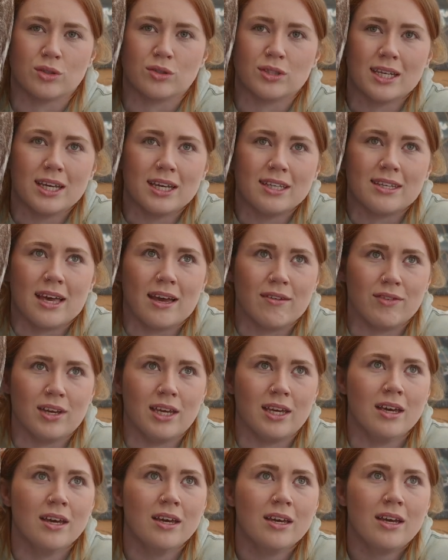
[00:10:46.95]
because it is
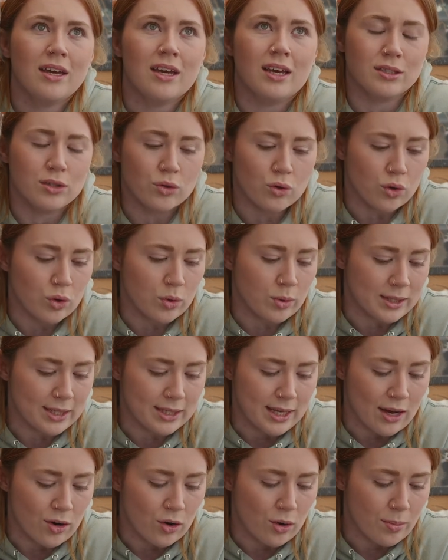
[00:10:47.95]
heavy, it's an awkward
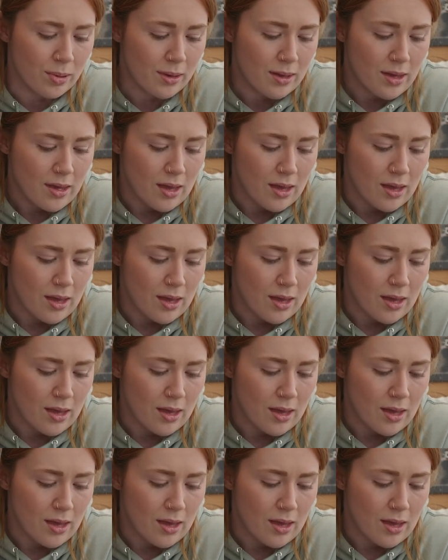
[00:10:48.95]
setup.